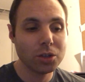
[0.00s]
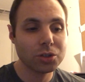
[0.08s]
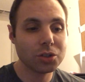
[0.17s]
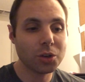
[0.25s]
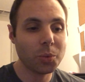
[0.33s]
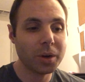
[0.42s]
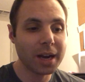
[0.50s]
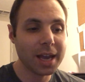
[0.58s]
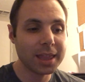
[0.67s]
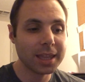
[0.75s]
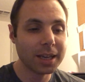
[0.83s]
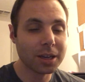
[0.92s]
So when
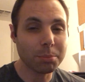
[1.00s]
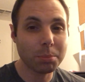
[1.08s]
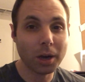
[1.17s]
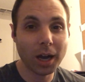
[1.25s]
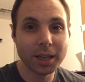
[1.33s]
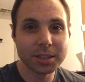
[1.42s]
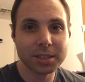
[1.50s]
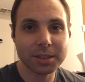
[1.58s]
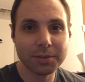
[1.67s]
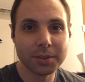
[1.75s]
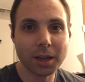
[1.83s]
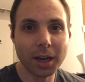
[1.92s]
I think a
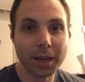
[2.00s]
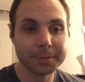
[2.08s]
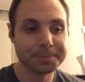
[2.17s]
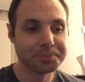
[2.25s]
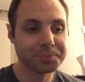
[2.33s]
positive thought,